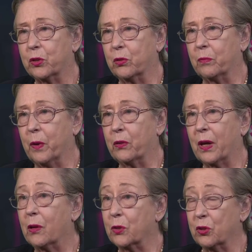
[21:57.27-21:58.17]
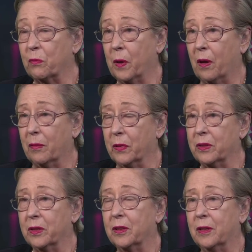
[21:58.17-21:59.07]
to both Houses of
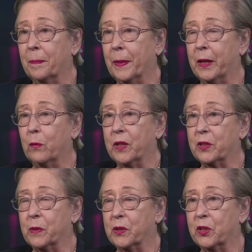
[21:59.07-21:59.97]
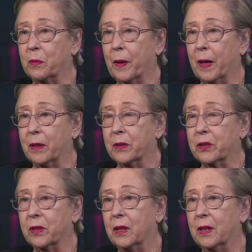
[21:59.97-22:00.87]
Parliament in Westminster Palace,